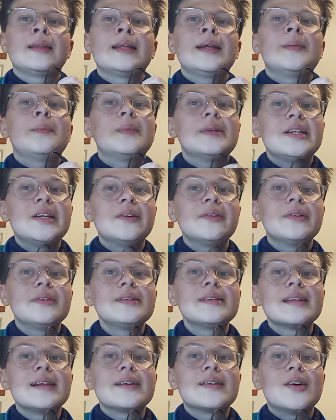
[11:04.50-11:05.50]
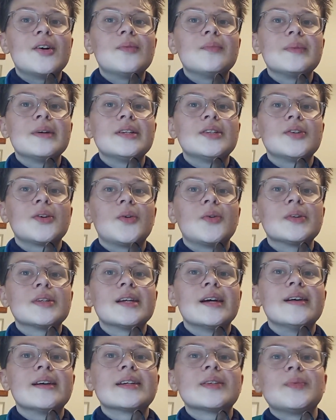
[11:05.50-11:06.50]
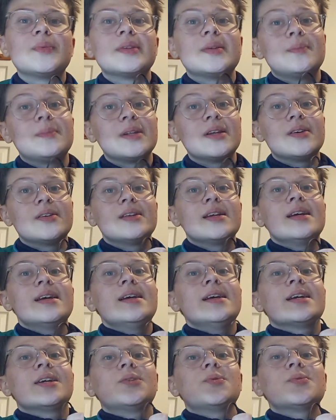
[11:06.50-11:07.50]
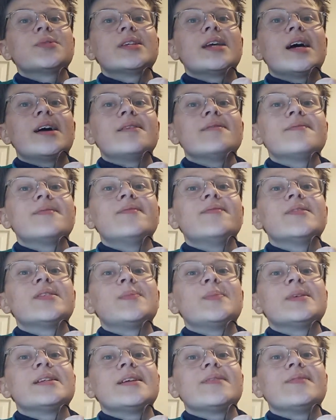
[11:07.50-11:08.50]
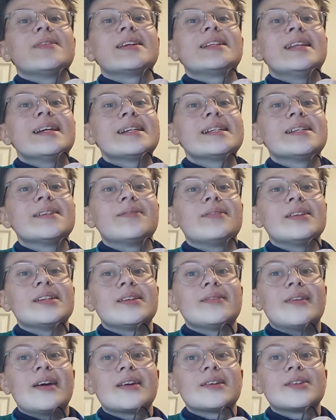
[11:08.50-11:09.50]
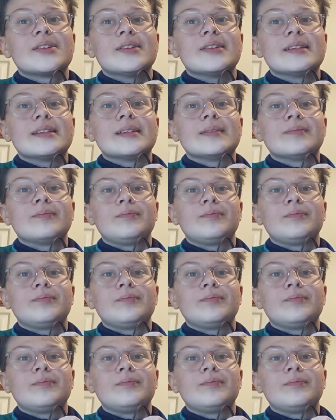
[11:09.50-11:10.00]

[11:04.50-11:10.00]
Materials that come into contact with the blood can also have specific negative interactions.